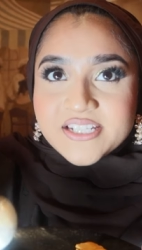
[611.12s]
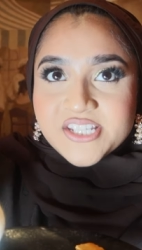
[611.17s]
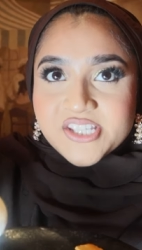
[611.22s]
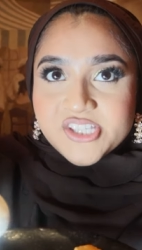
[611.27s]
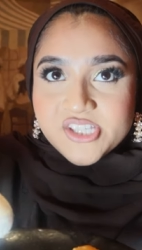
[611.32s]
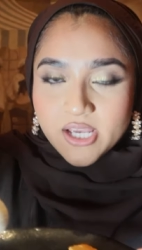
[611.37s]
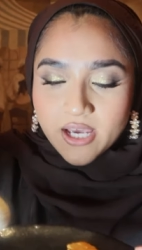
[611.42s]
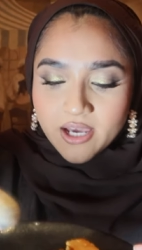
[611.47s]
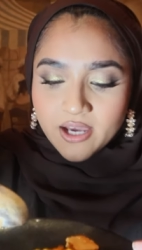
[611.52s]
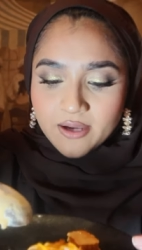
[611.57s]

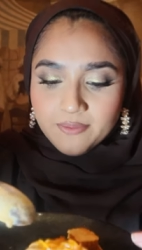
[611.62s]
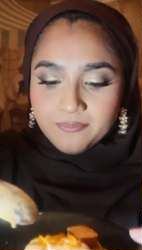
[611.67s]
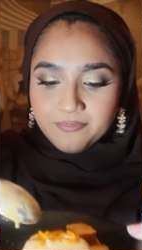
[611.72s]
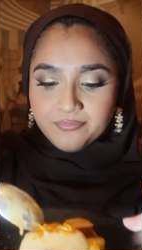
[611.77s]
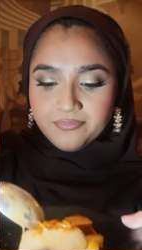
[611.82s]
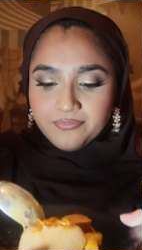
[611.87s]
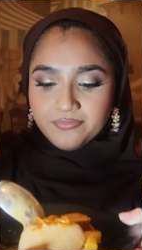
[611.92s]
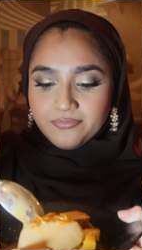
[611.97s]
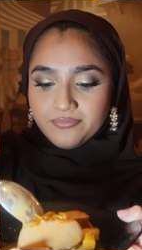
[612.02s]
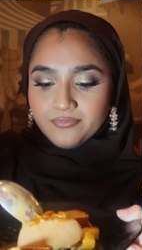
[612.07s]
dessert,
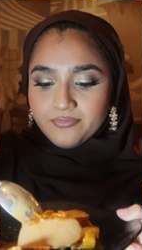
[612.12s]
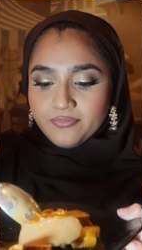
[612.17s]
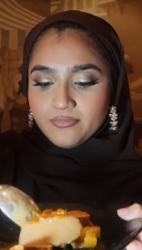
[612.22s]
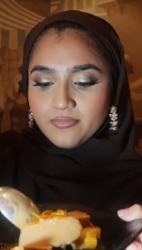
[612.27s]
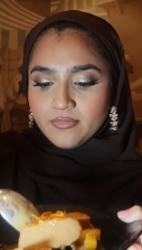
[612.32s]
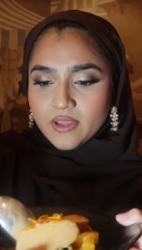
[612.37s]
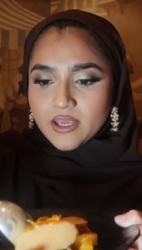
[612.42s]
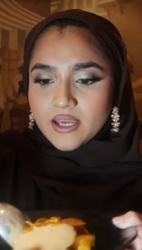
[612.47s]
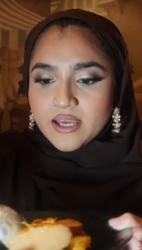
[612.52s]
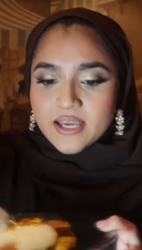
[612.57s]

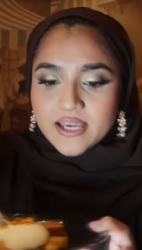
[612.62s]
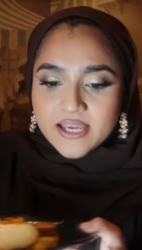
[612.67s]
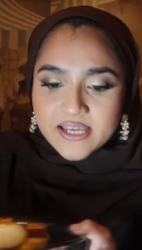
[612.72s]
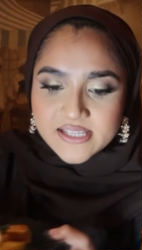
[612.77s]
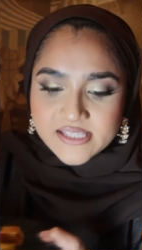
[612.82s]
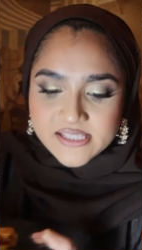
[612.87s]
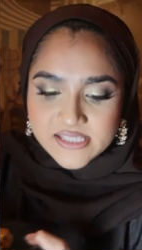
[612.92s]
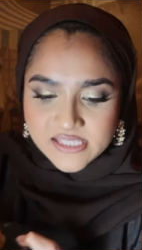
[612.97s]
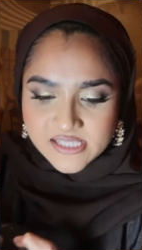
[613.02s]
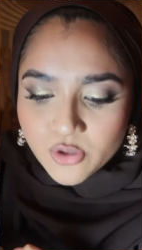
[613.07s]

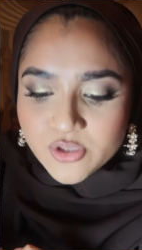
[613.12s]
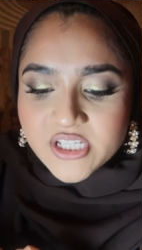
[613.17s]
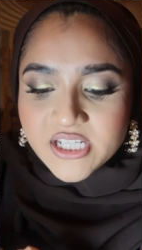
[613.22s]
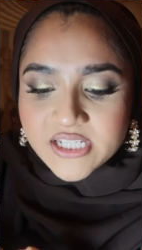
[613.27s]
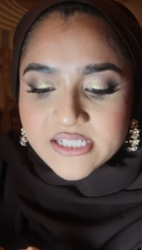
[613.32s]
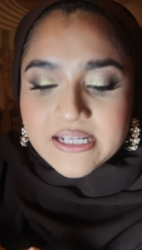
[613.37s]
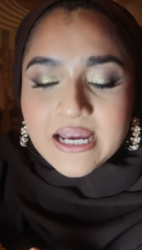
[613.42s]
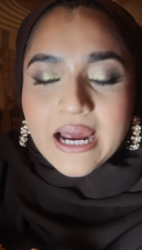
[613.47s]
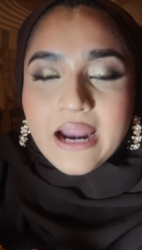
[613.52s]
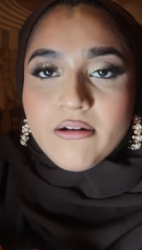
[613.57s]
it's
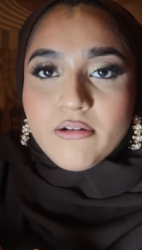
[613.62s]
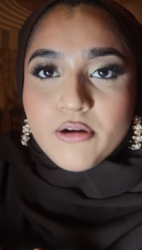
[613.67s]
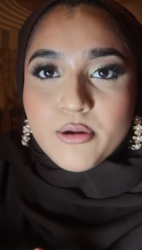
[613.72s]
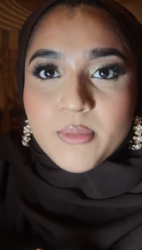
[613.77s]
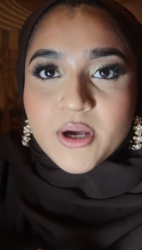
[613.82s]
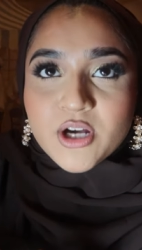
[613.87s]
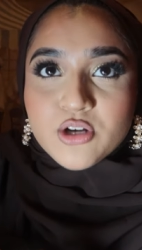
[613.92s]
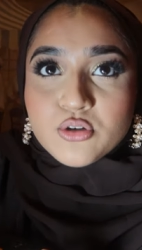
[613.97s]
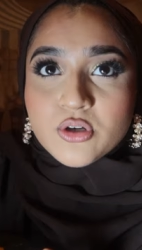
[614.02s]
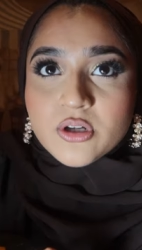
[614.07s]
coated
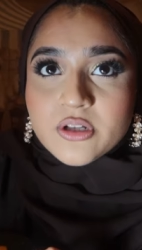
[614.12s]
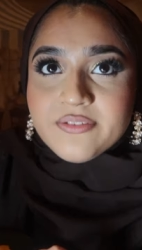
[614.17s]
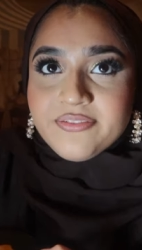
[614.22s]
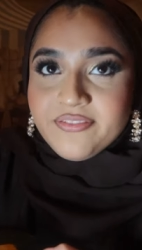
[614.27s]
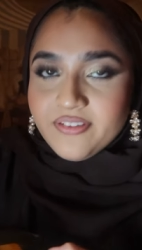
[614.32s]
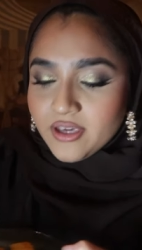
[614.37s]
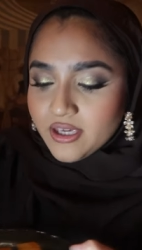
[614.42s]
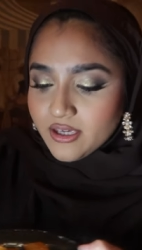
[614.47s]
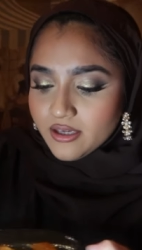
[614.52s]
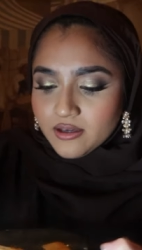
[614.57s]
caramel
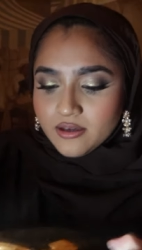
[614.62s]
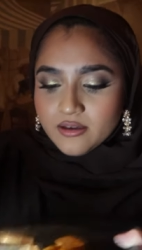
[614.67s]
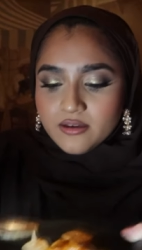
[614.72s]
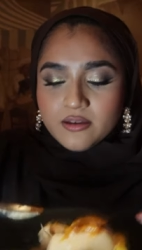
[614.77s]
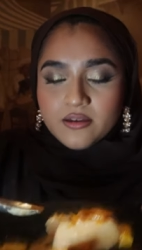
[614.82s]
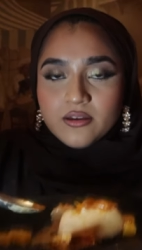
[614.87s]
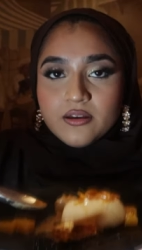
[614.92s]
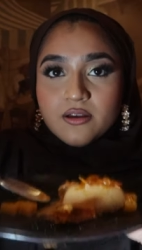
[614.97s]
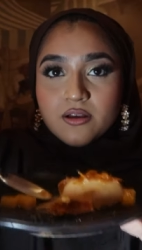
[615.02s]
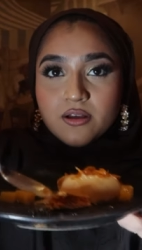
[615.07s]
kulfi.
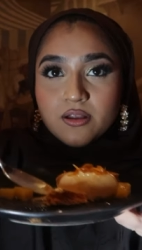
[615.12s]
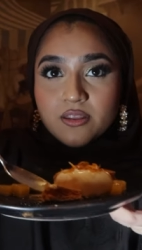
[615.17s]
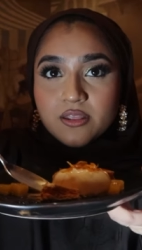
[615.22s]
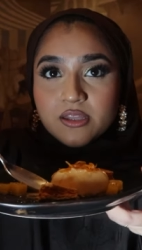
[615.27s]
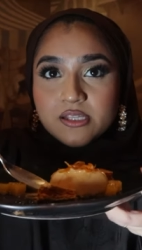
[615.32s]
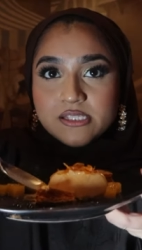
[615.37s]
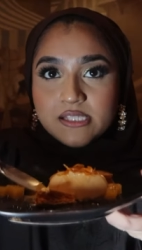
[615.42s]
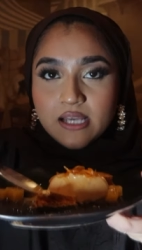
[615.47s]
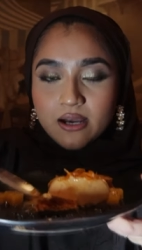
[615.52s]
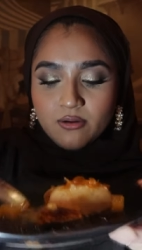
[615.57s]

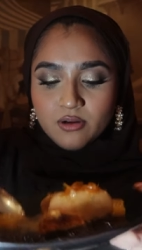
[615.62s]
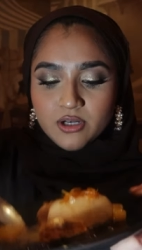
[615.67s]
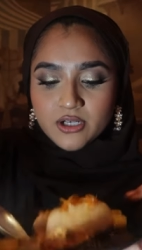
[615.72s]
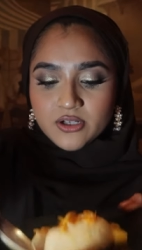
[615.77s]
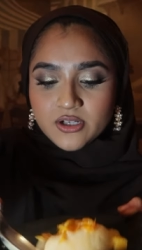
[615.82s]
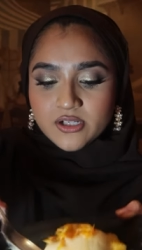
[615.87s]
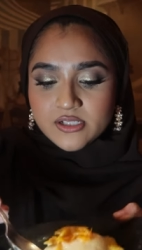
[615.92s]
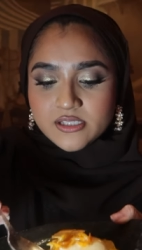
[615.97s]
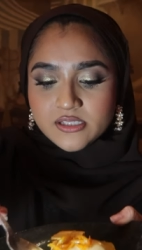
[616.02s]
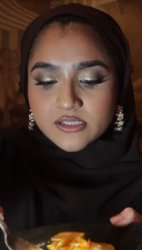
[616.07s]
This is how it
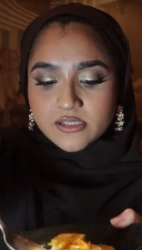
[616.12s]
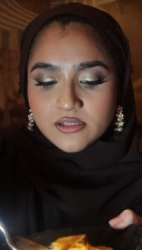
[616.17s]
looks.